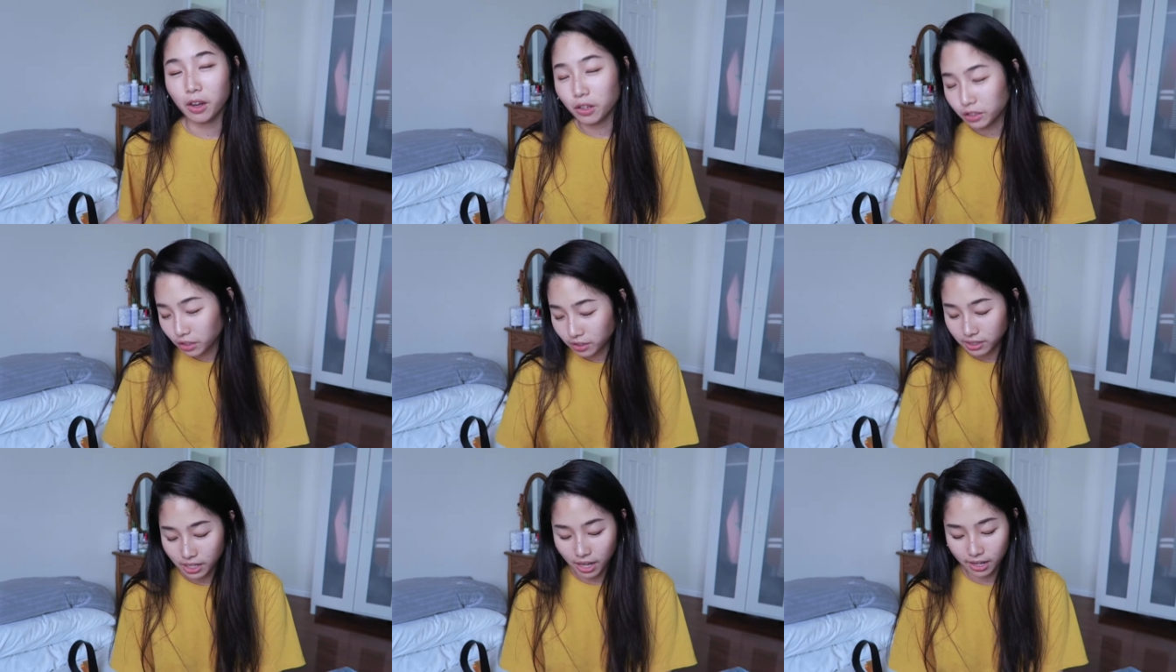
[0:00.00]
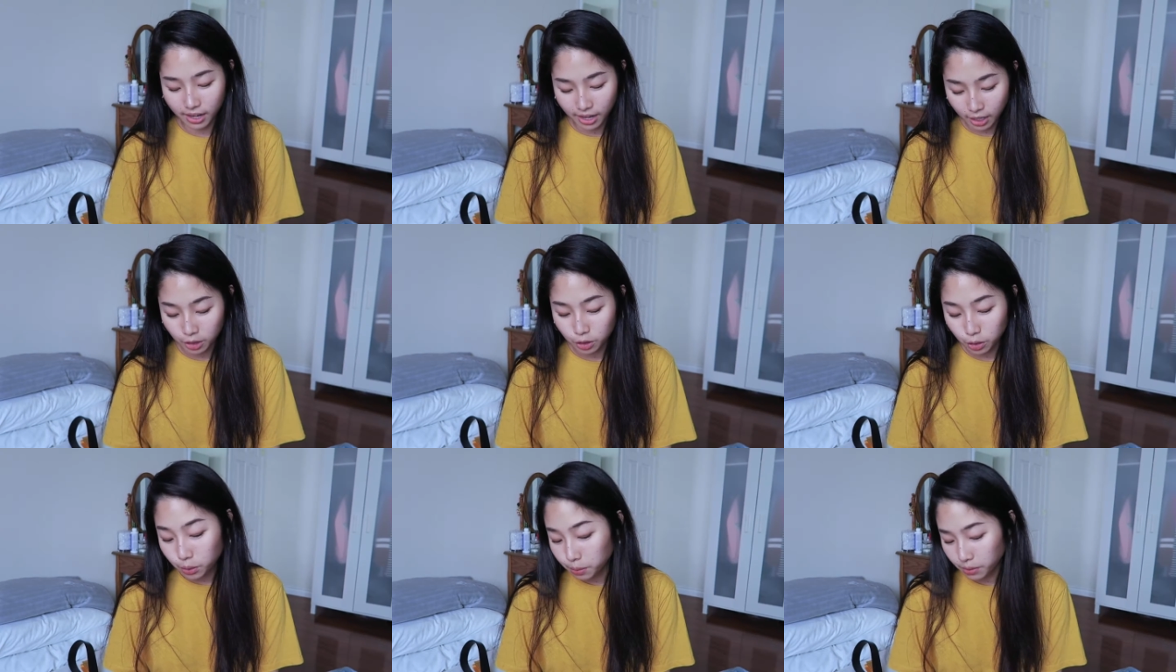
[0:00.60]
I also got a
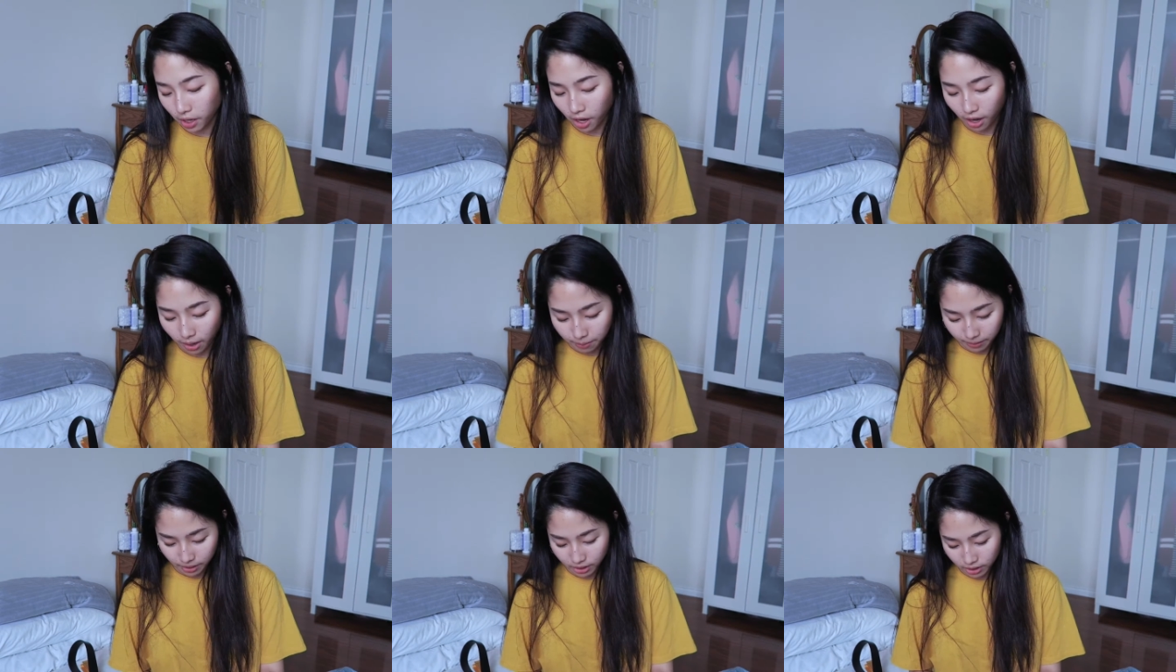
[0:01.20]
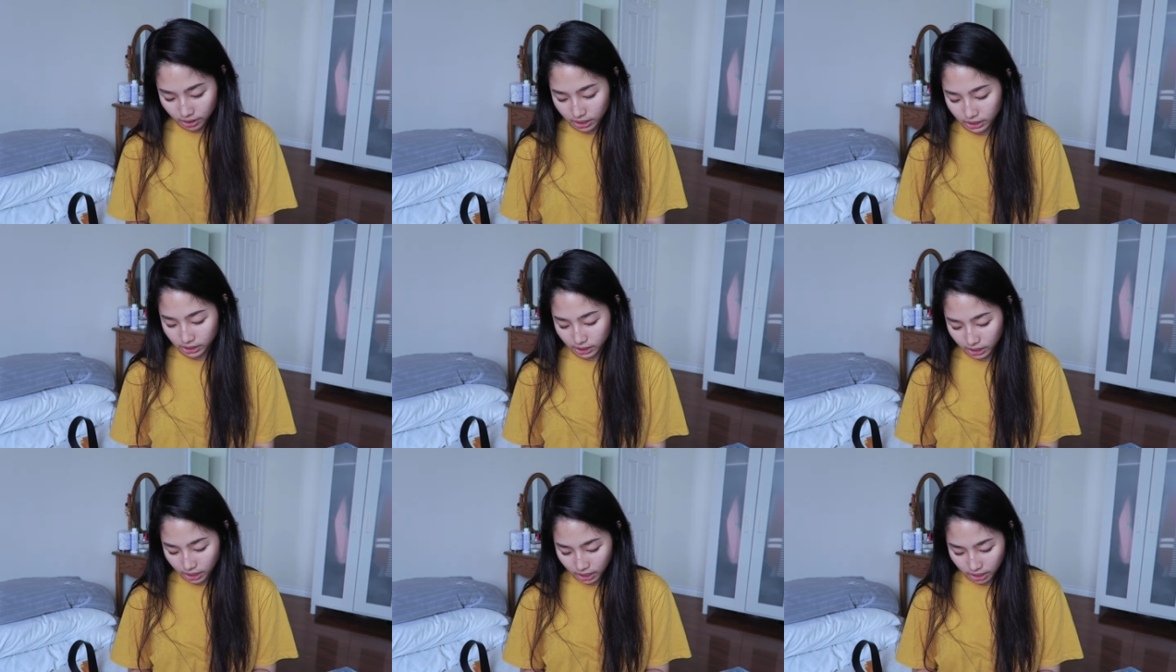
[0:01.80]
tube top. This
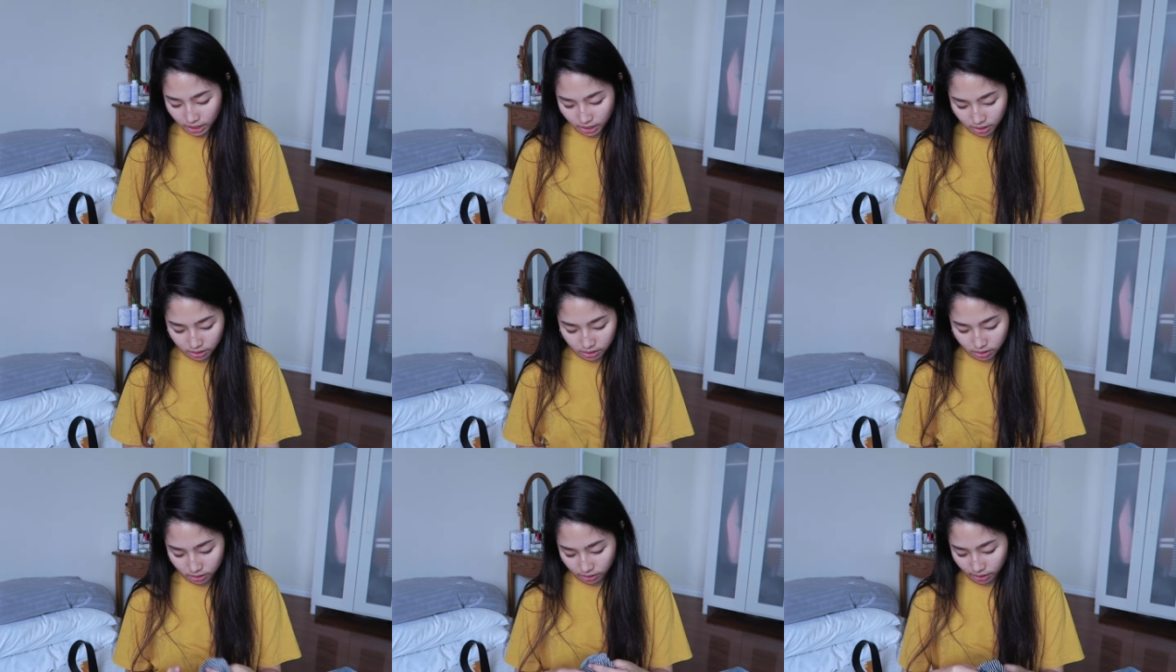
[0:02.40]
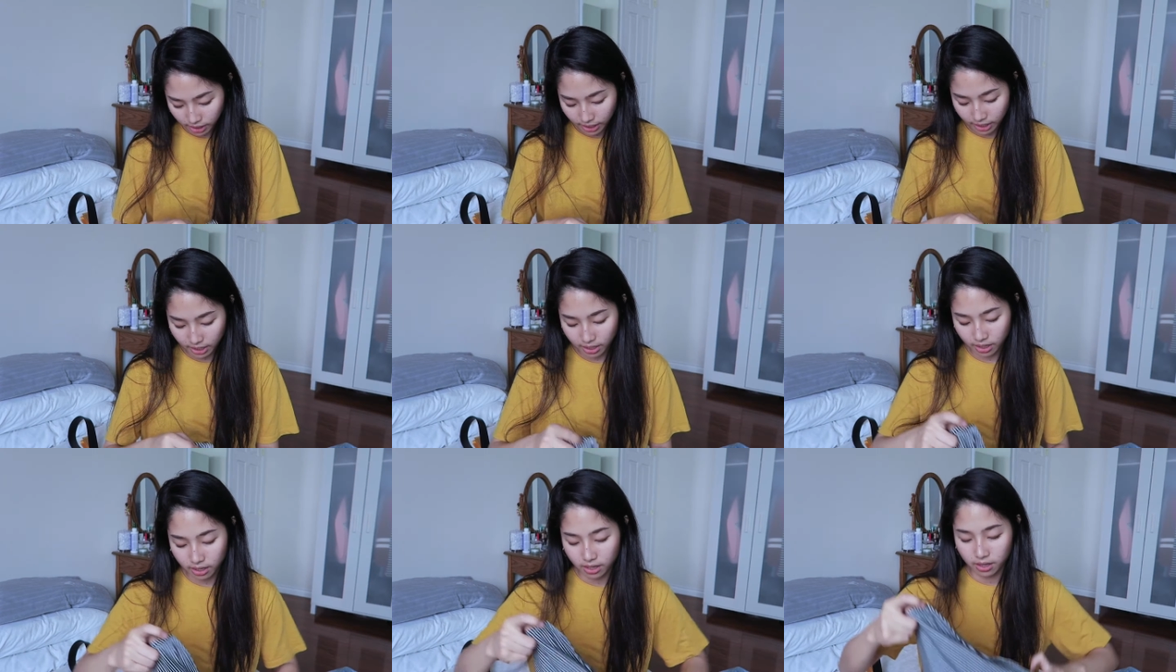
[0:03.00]
is
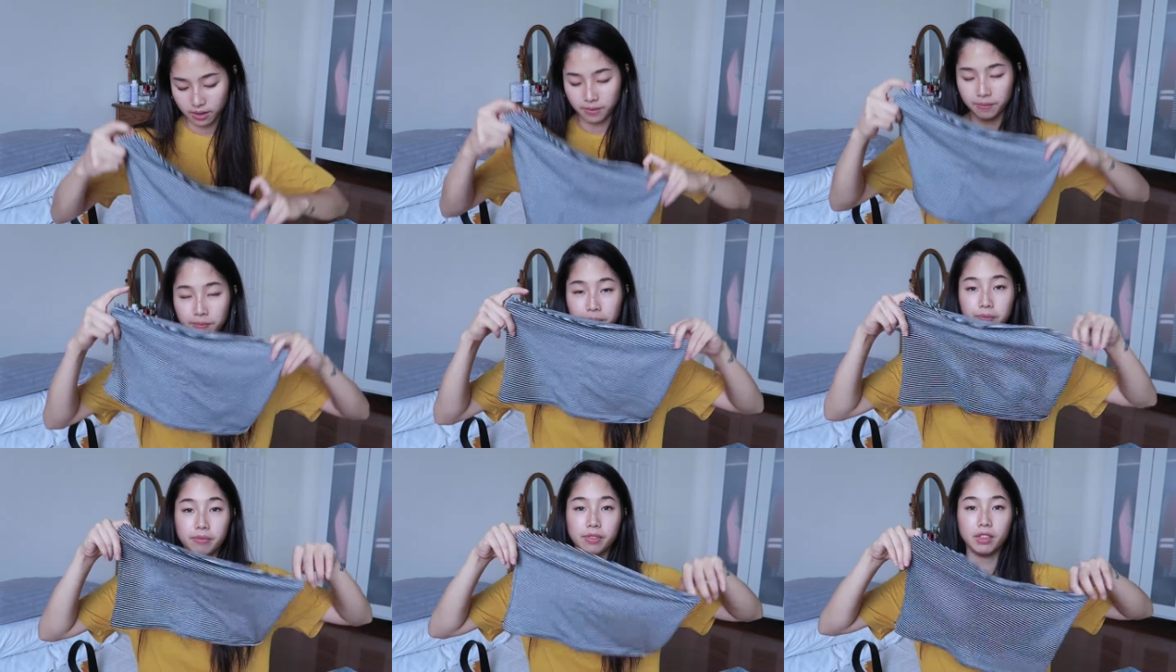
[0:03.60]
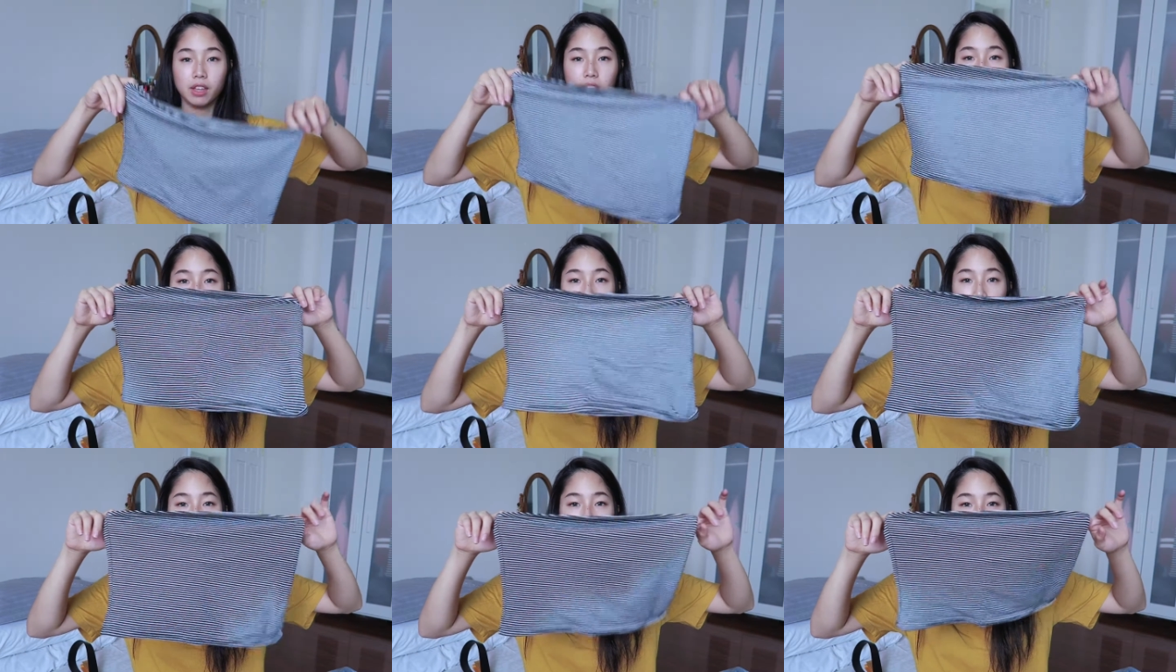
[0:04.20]
like
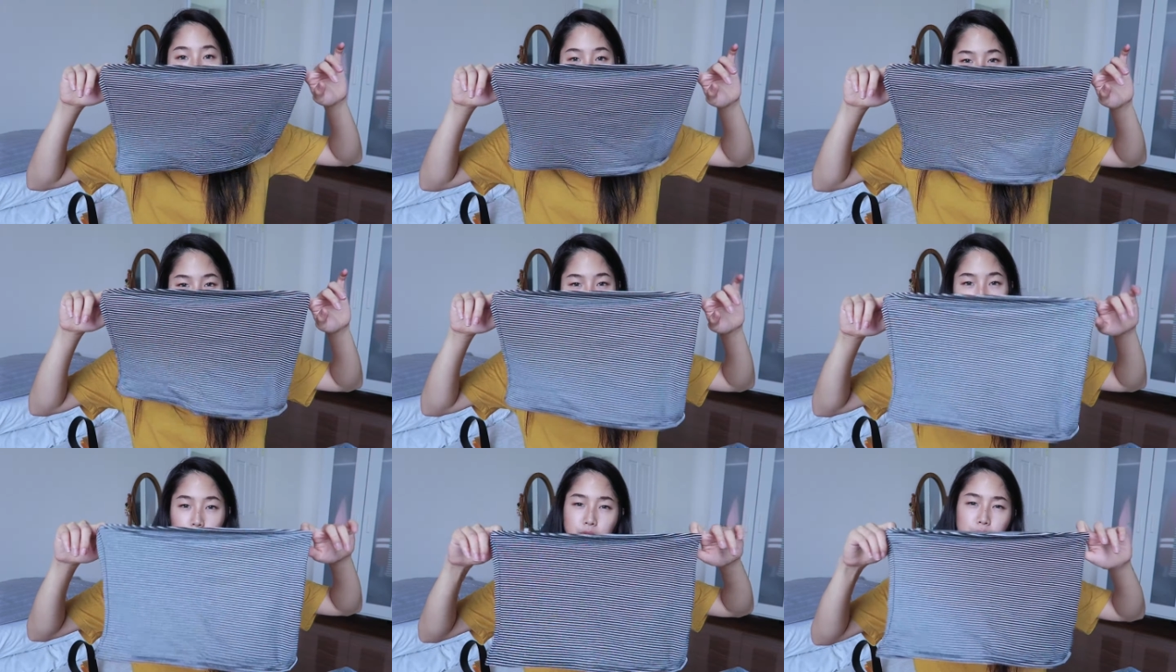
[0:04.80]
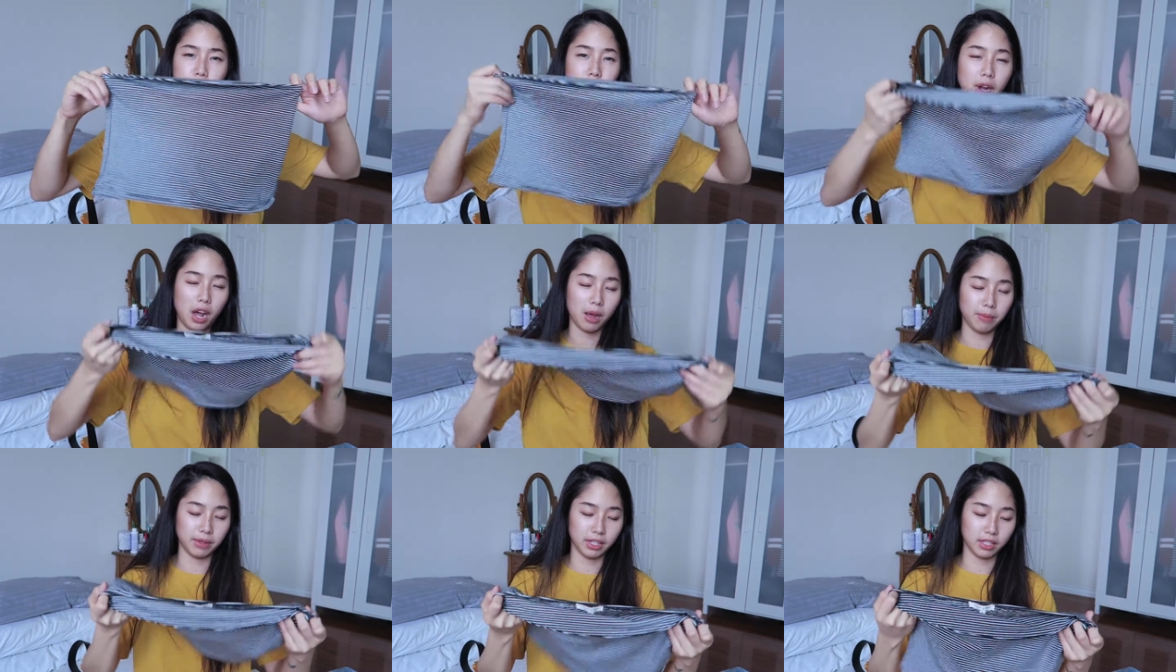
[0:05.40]
an actual tube
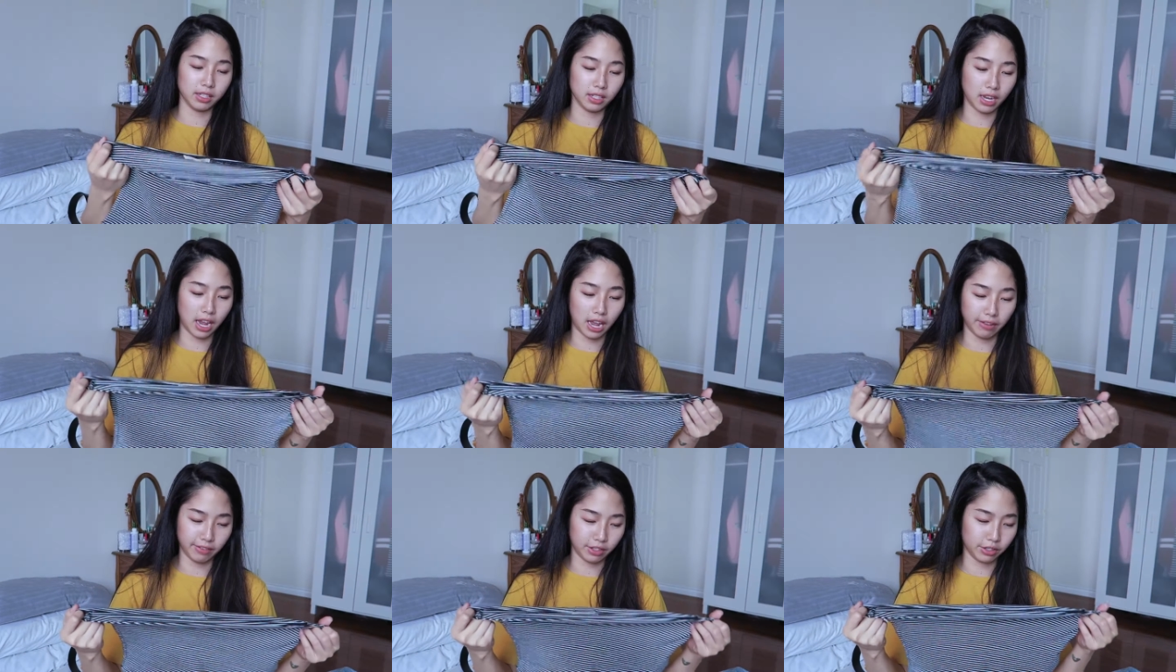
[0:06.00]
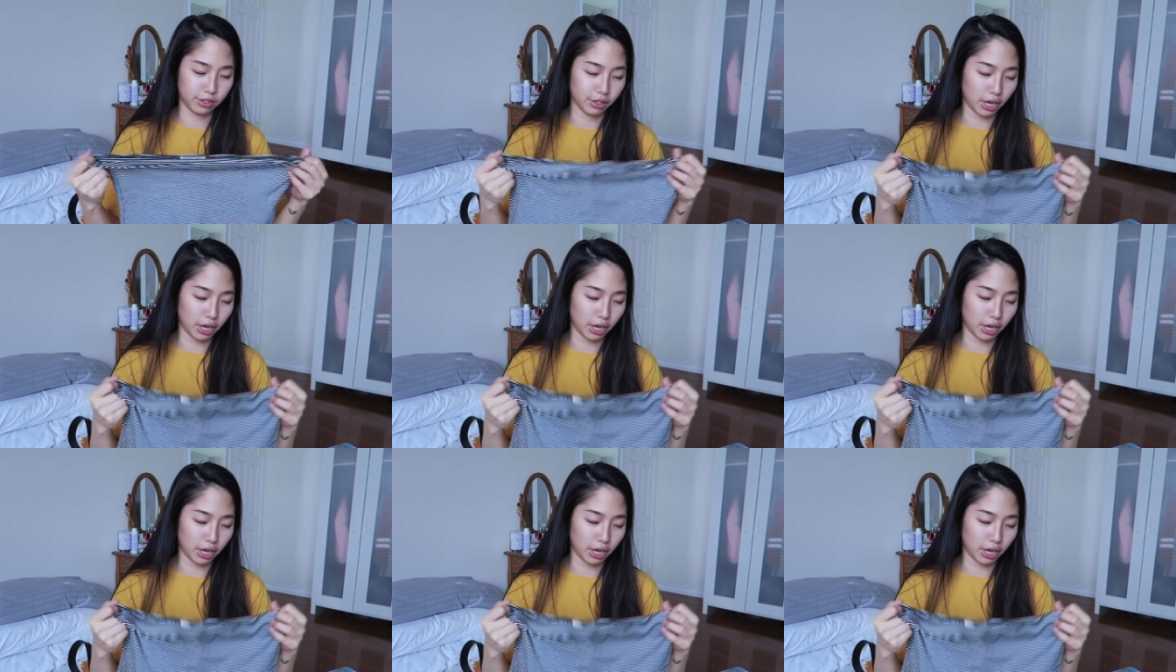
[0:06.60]
top. It doesn't have the